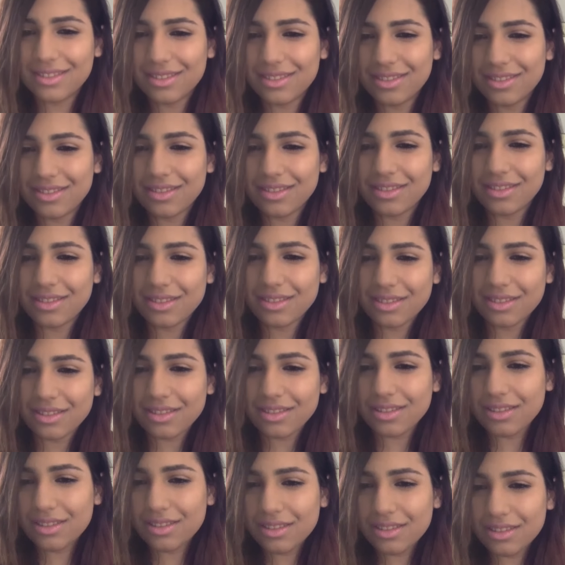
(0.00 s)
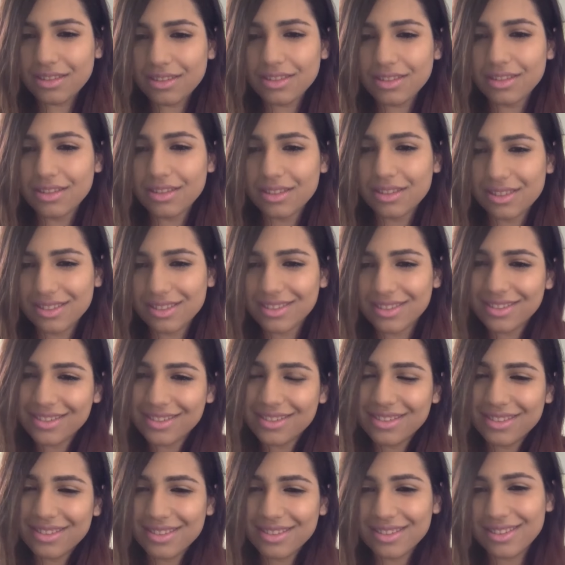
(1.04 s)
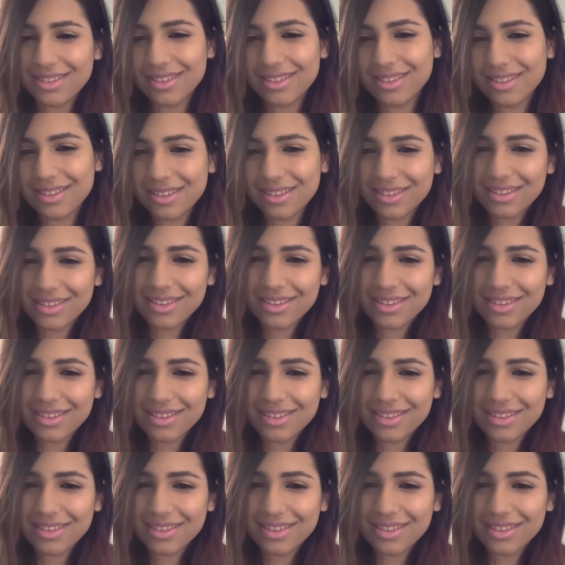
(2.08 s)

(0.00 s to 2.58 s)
No one is speaking in this clip.